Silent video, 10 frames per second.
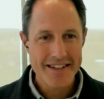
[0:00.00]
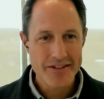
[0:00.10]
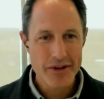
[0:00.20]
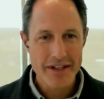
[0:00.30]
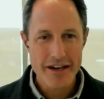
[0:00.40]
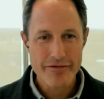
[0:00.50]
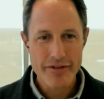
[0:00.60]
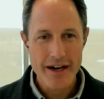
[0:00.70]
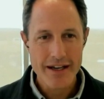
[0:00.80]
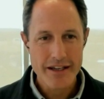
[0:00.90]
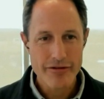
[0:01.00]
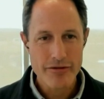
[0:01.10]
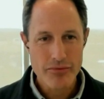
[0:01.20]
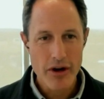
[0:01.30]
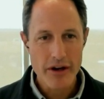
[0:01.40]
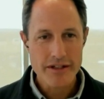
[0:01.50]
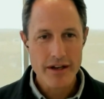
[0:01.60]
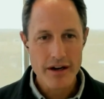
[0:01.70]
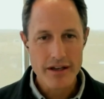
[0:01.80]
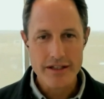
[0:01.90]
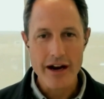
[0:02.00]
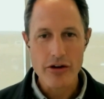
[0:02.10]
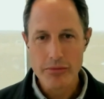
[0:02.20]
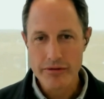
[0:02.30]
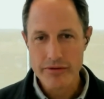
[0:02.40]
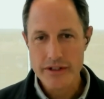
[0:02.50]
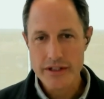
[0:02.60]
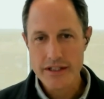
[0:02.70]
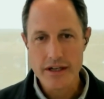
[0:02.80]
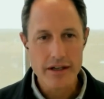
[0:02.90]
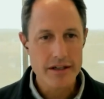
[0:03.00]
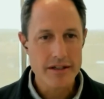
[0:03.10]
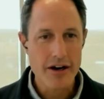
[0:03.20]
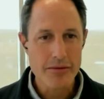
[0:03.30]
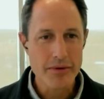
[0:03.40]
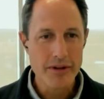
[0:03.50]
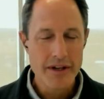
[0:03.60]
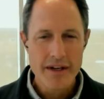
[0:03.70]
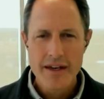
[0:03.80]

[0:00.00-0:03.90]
to identify different products that are desirable versus non-desirable,